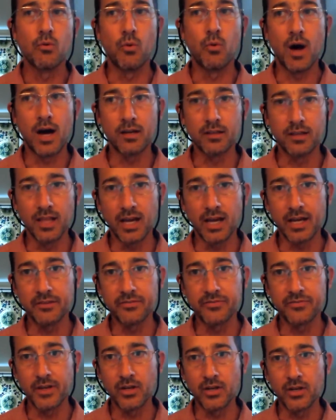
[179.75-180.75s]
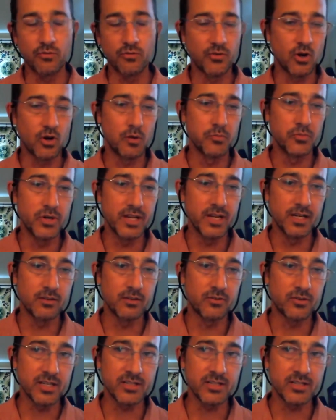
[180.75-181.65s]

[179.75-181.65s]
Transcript: wildlife, and overall marine and